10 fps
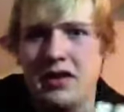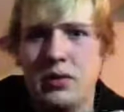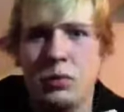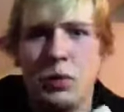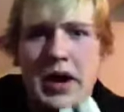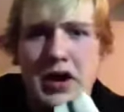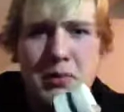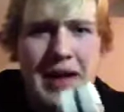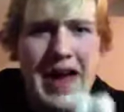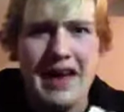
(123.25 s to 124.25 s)
wear
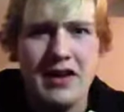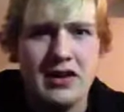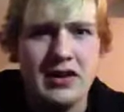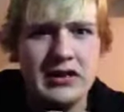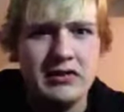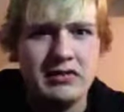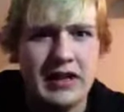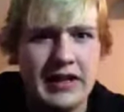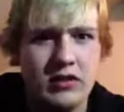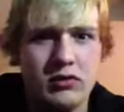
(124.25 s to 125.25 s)
pattern,
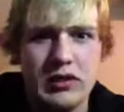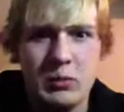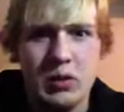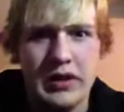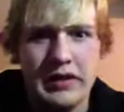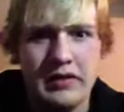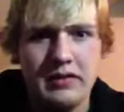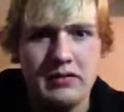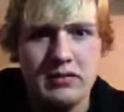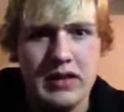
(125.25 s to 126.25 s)
like only one,
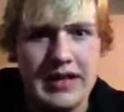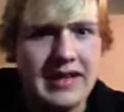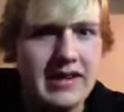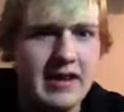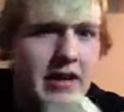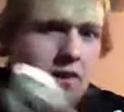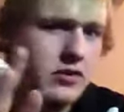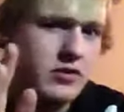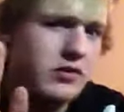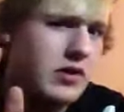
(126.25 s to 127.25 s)
and
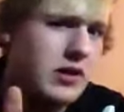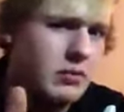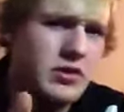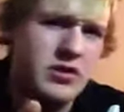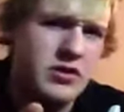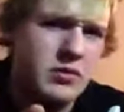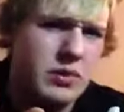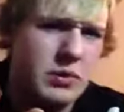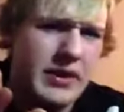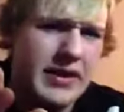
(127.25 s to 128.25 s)
it just, it was just
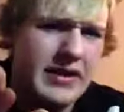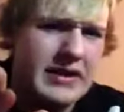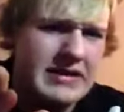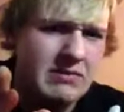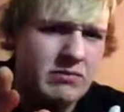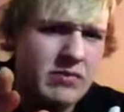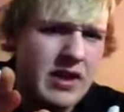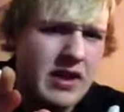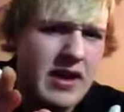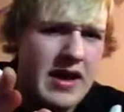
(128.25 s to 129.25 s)
super weird.
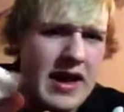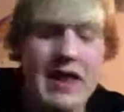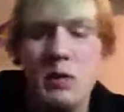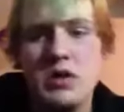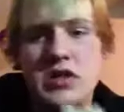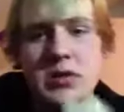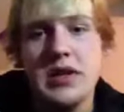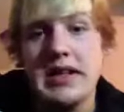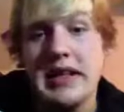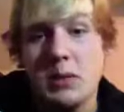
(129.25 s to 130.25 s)
And then once you
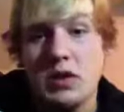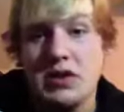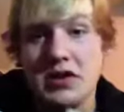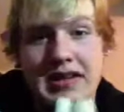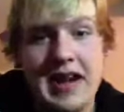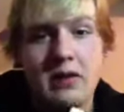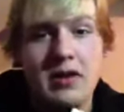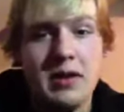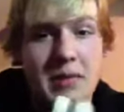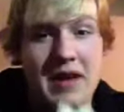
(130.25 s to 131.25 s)
get to the once you get down
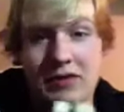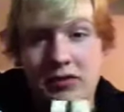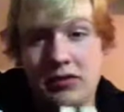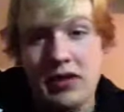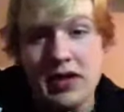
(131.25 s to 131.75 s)
to the bevel,